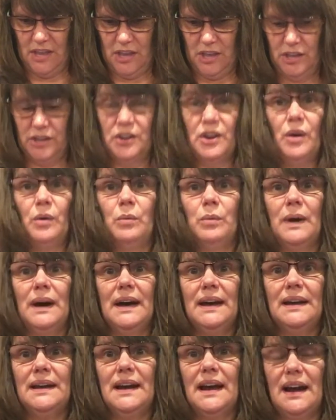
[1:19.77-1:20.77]
You know
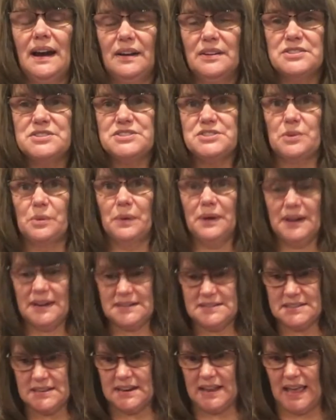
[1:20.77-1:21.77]
what? Our story
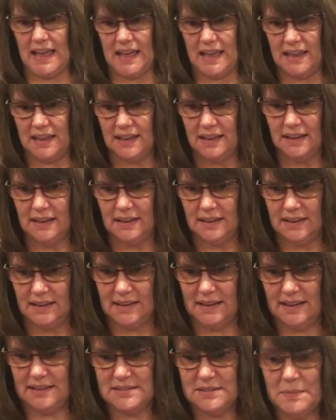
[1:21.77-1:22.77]
today
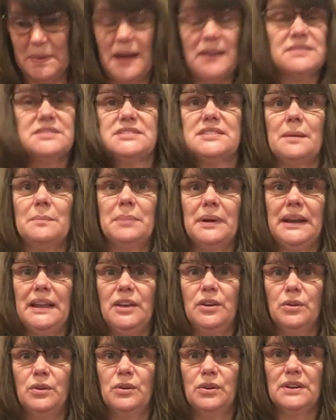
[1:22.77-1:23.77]
is about somebody
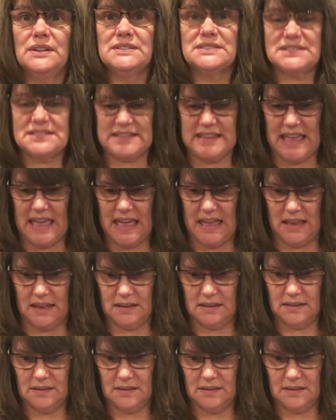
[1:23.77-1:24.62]
who couldn't see.